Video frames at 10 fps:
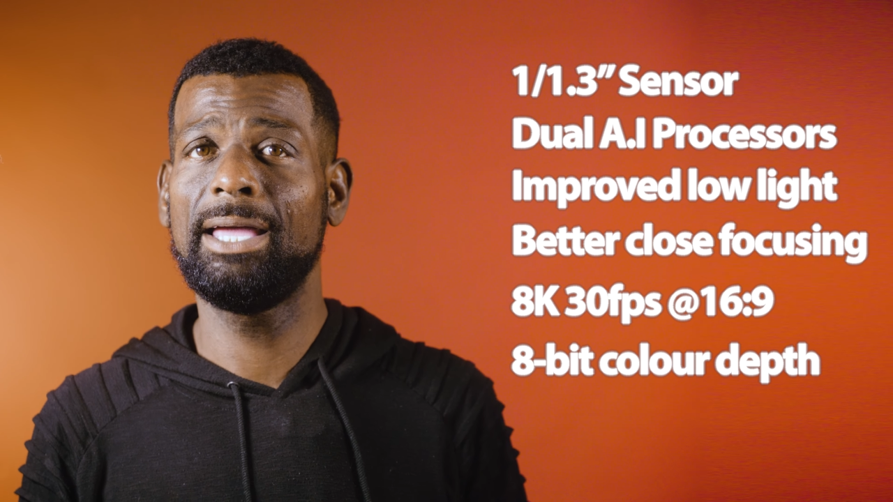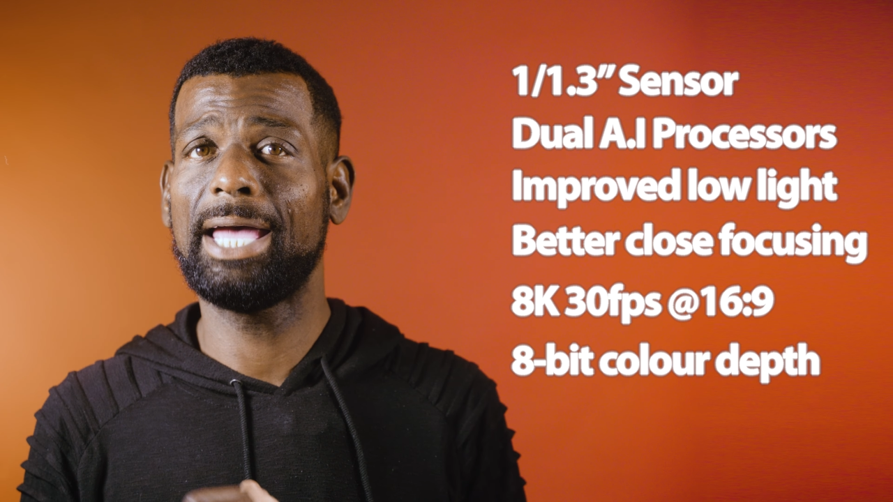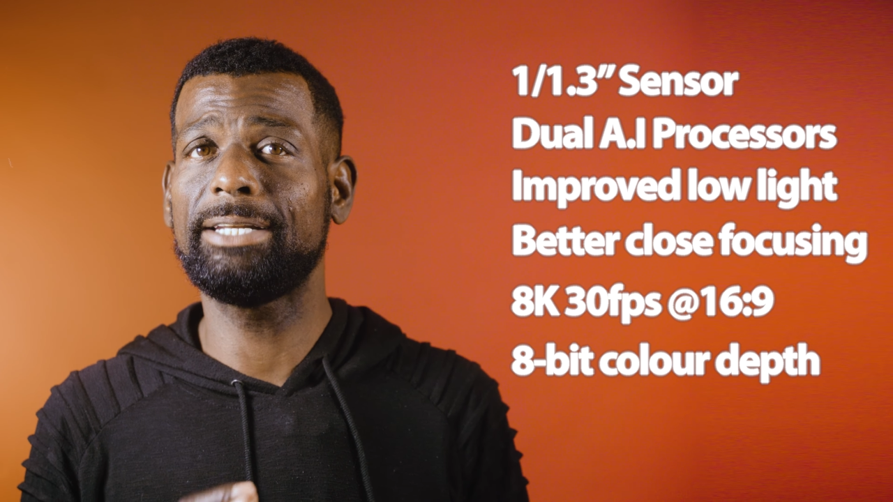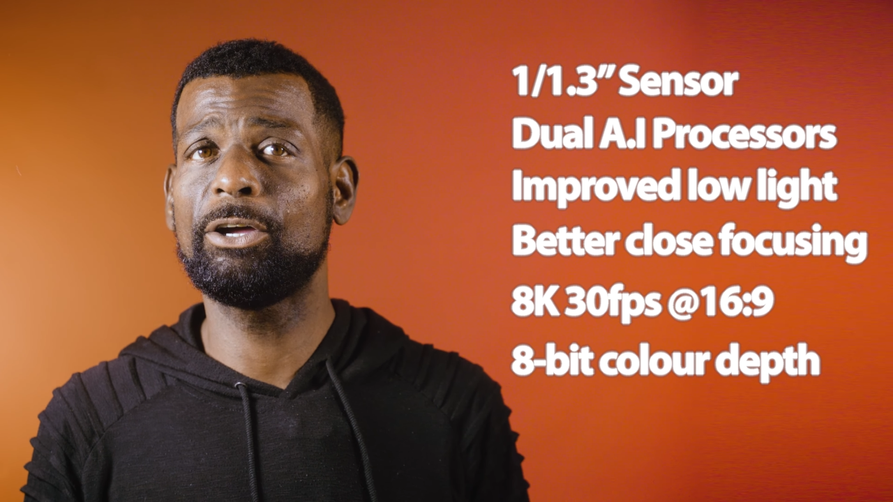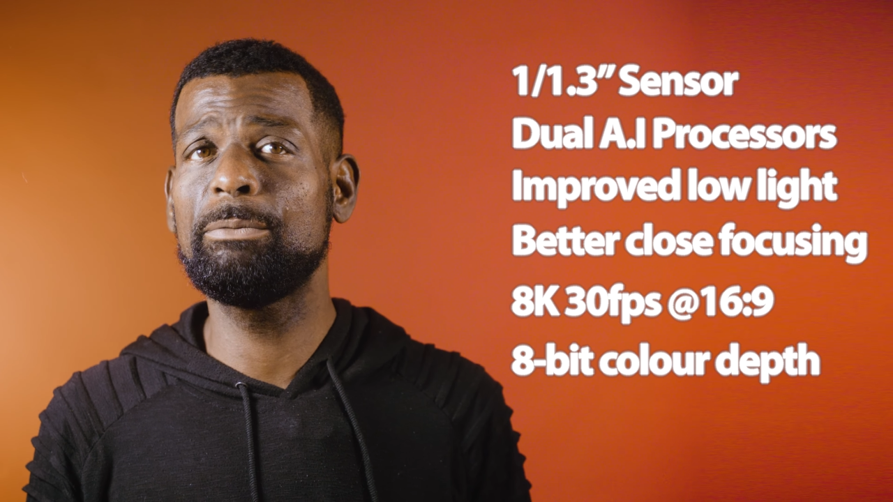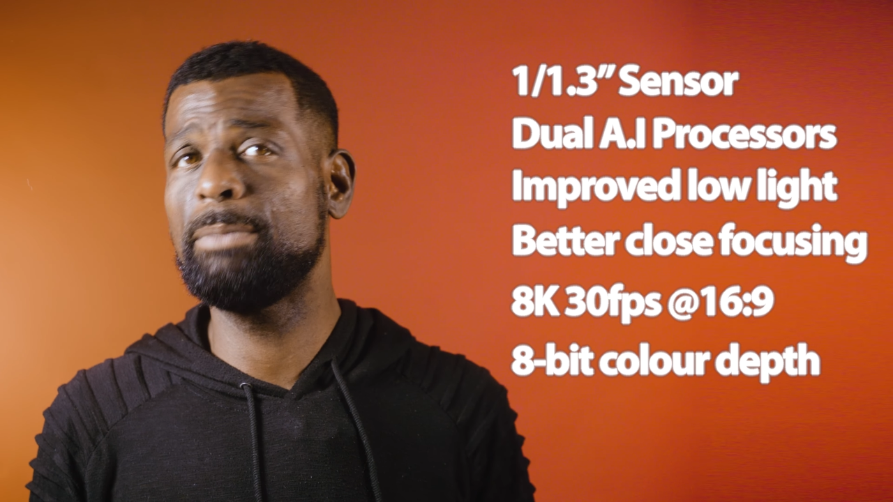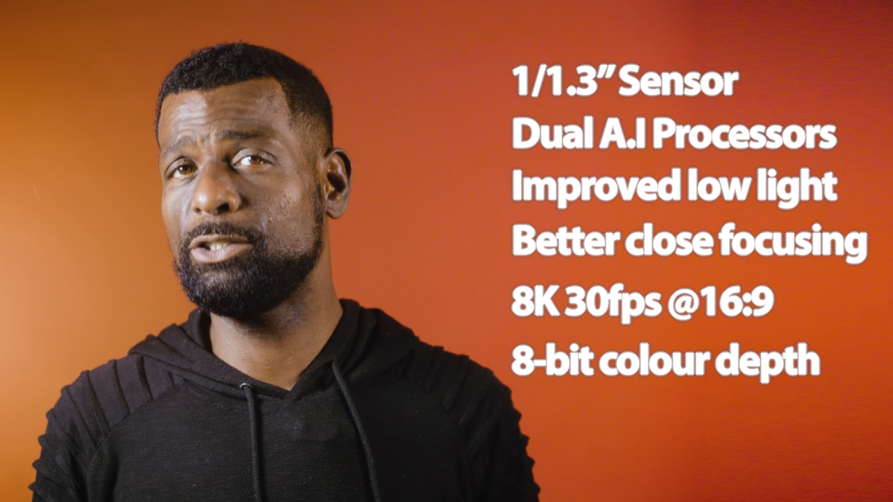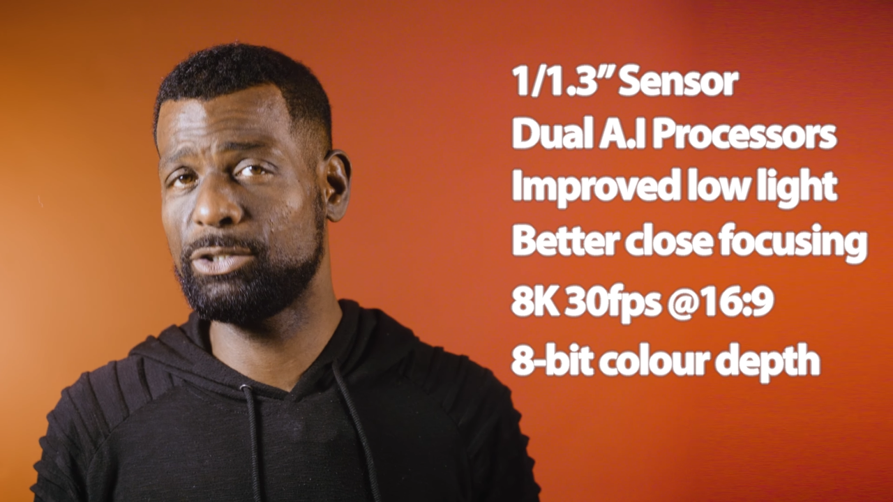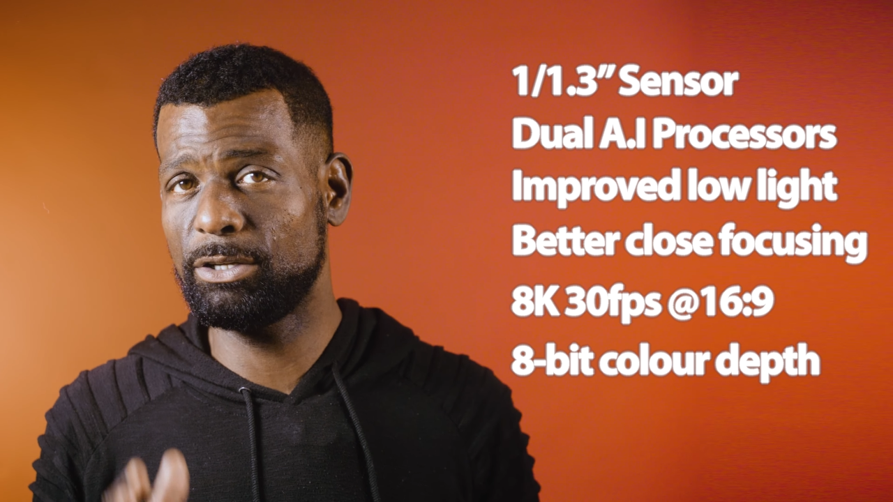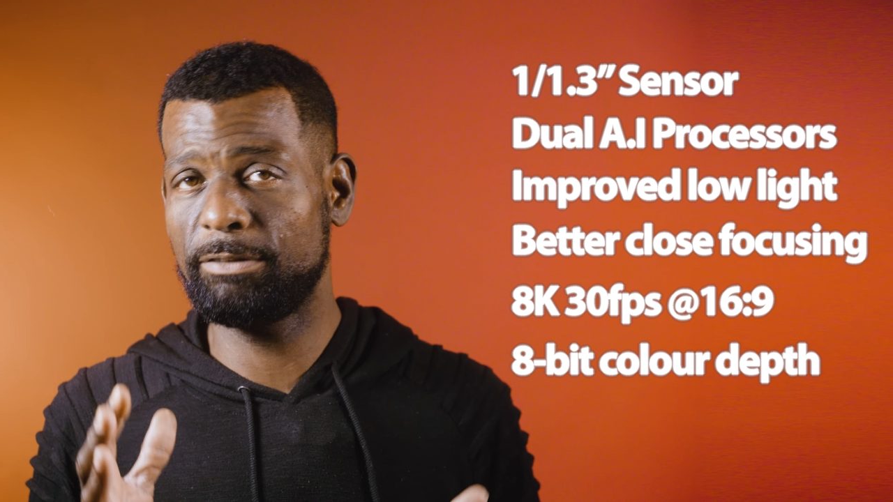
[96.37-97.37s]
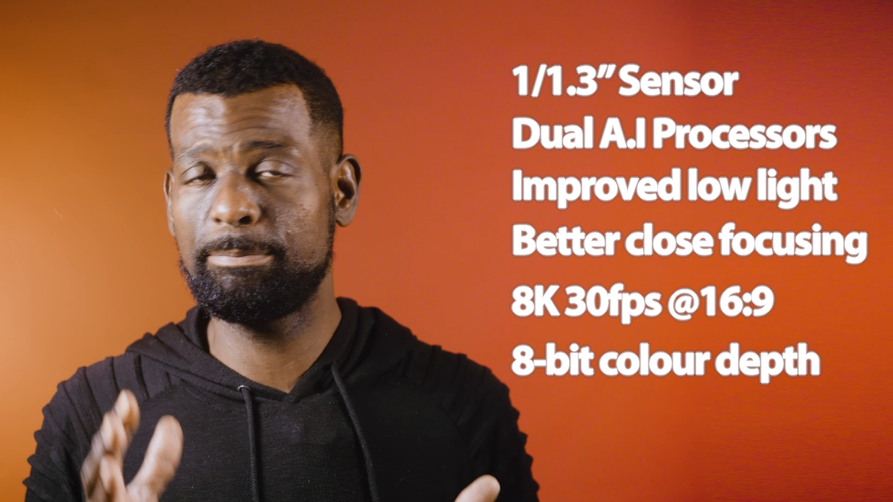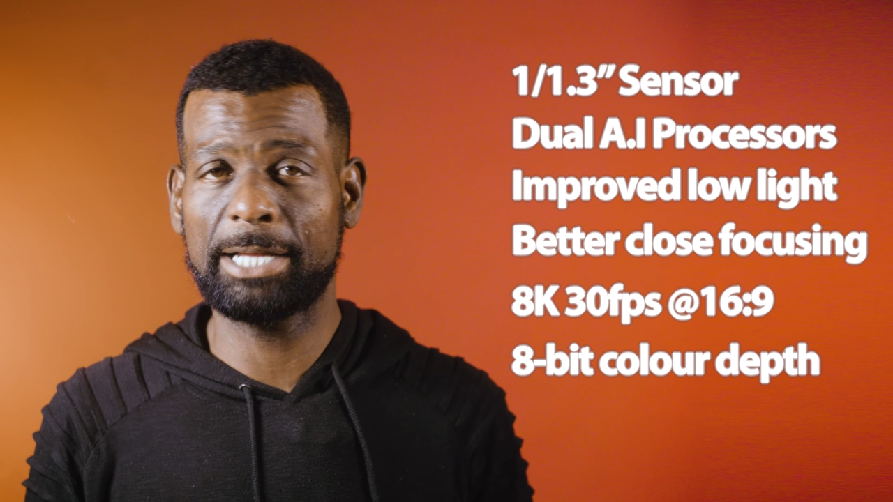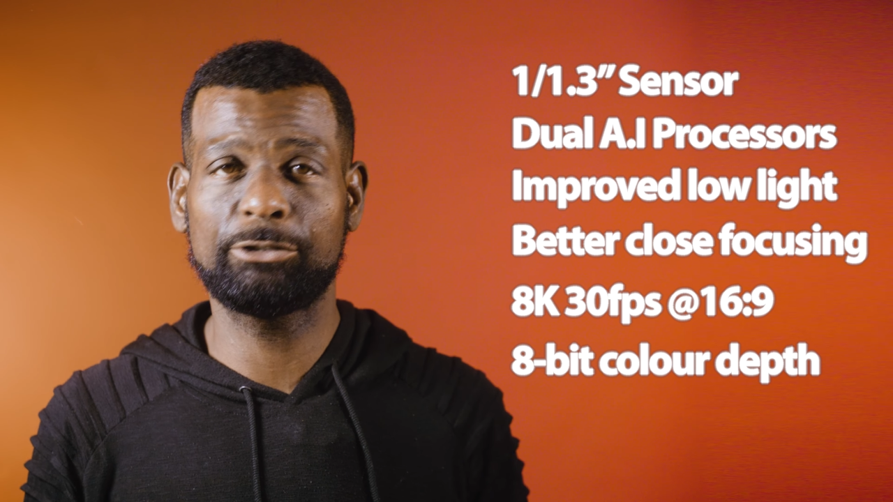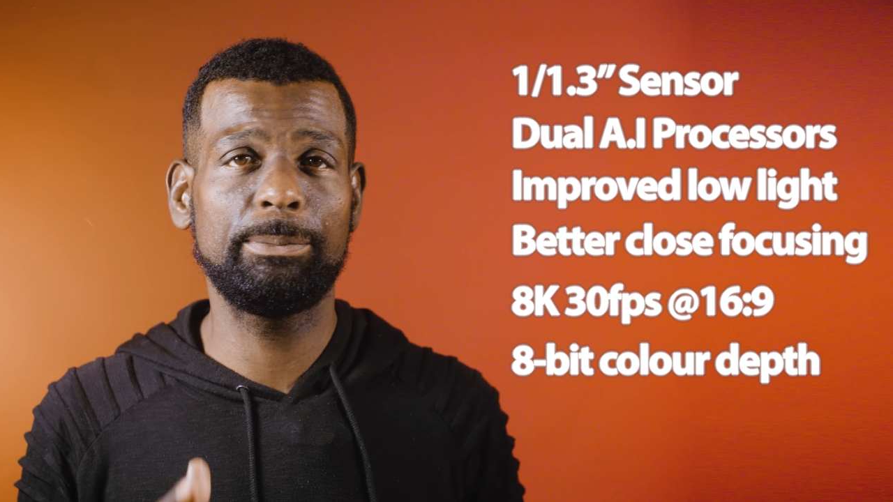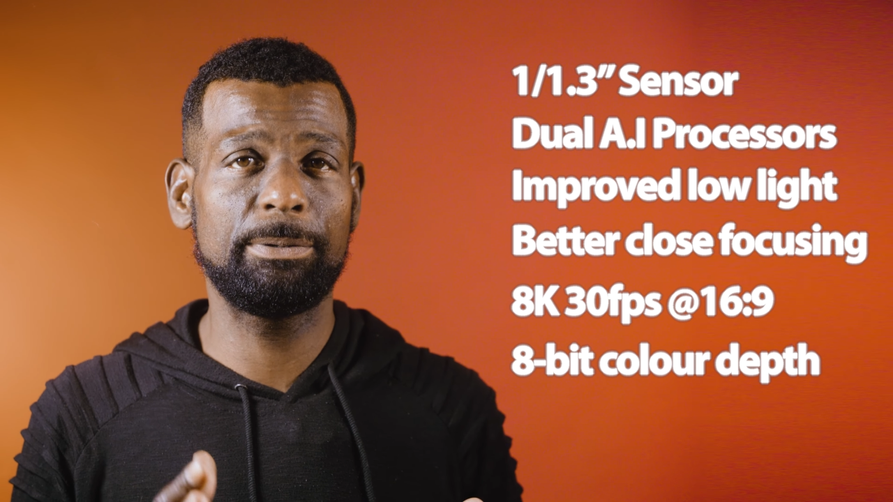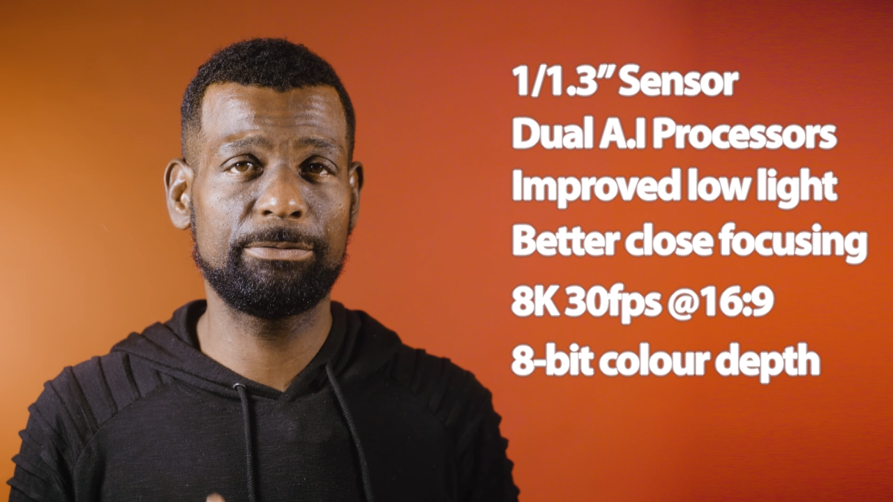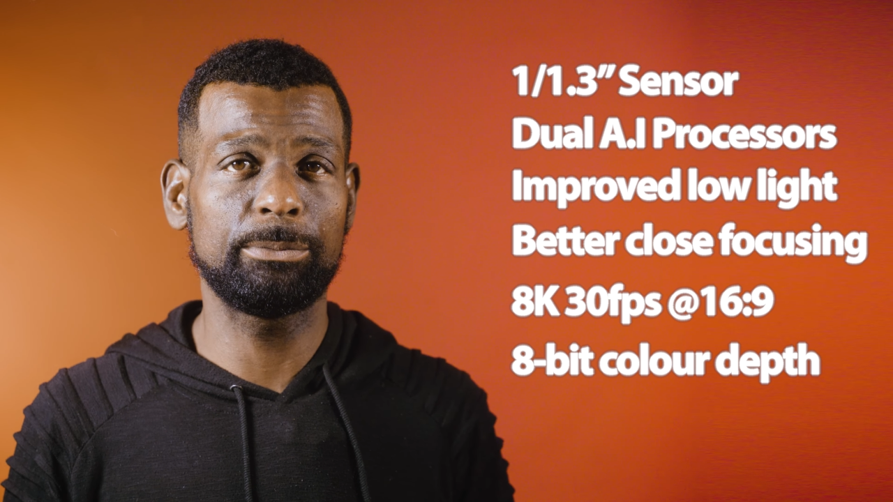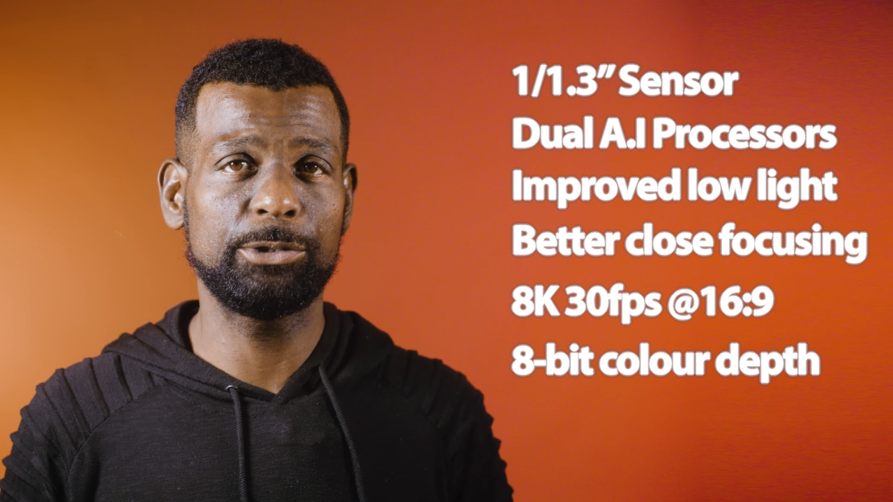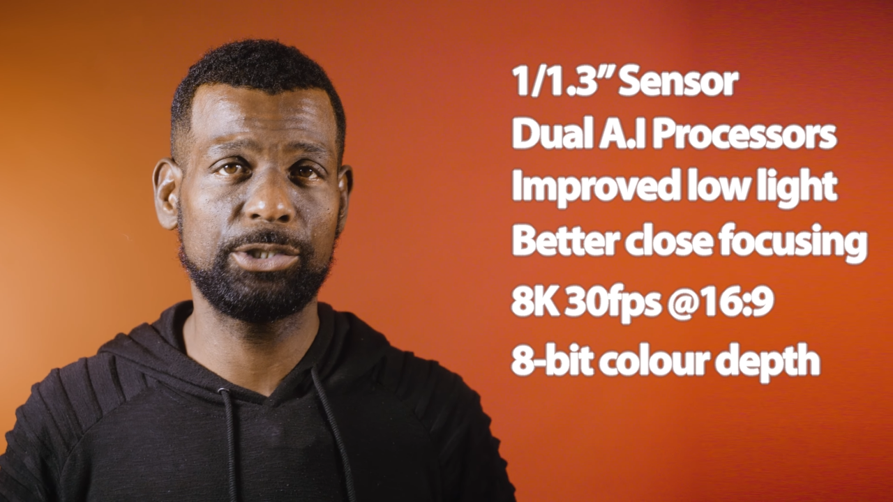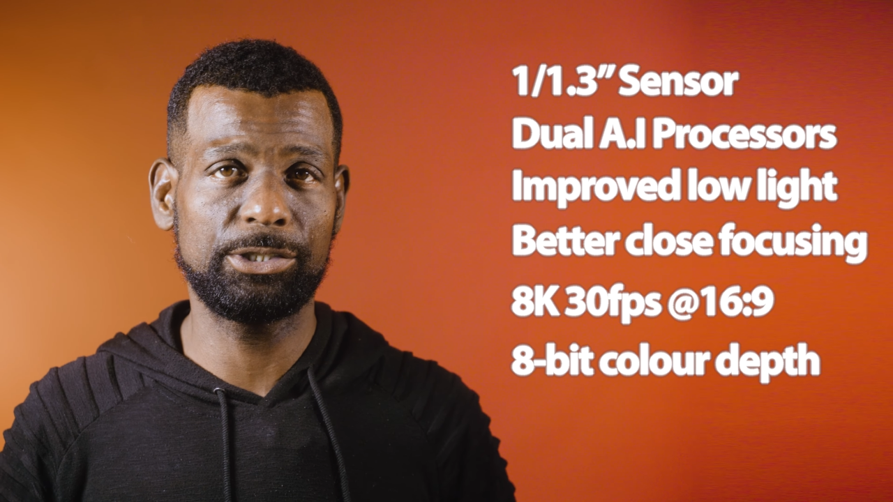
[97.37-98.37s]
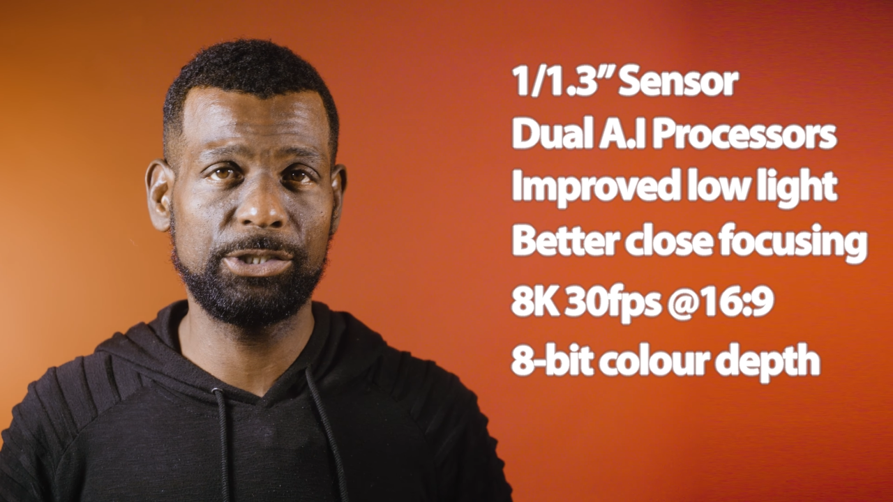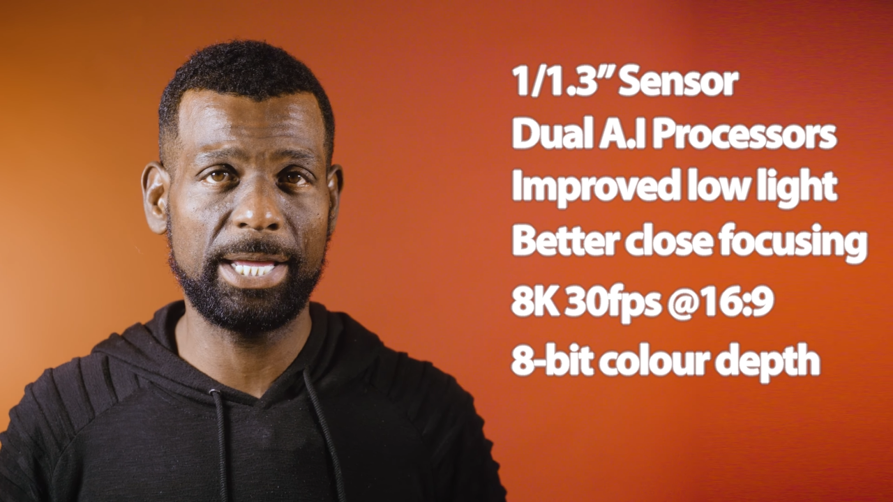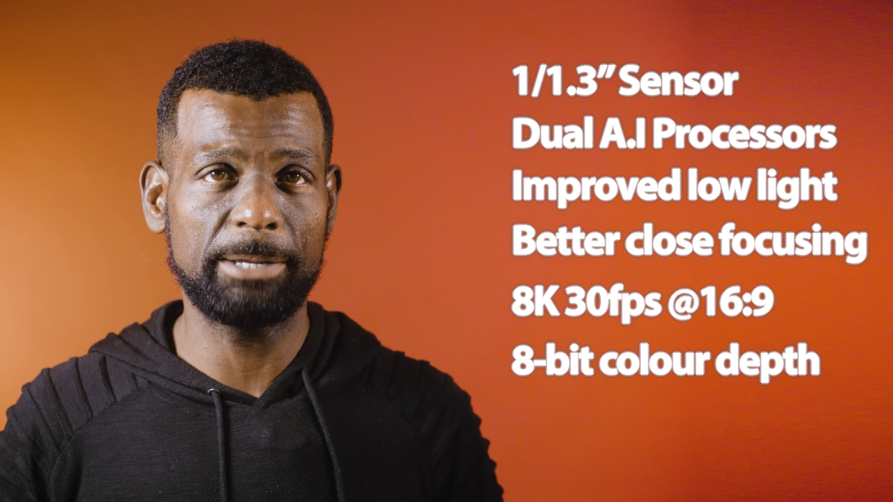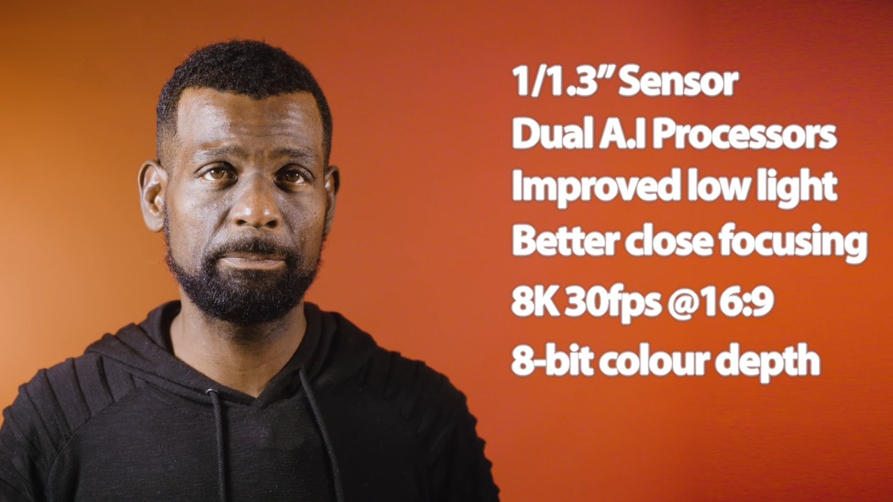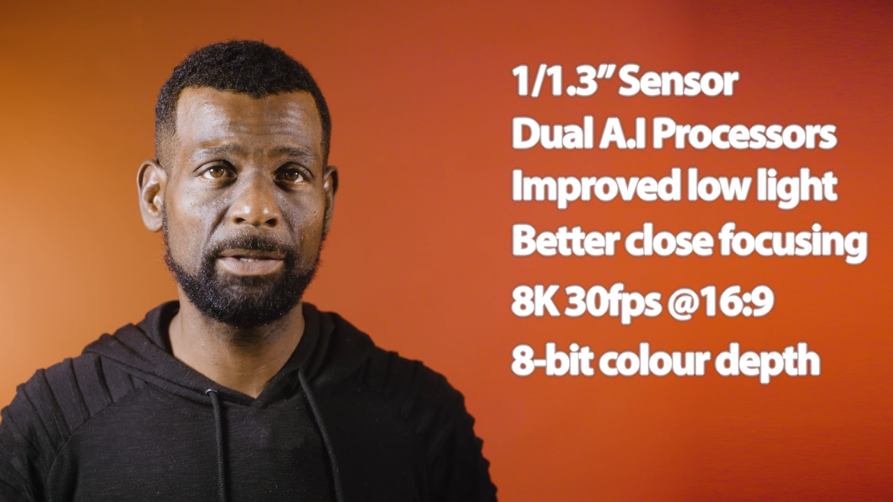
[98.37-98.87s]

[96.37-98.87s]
and no mention of battery performance just yet.